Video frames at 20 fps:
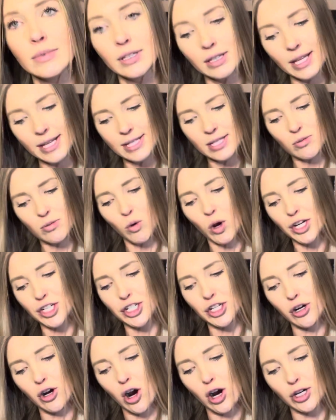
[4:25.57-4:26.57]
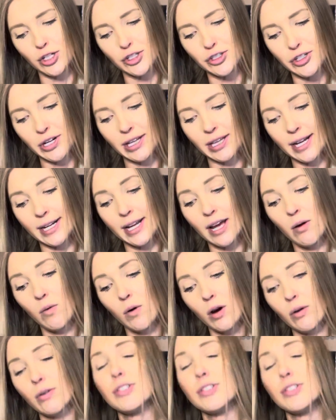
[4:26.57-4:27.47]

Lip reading: Let's watch your R. Straight line down, walk.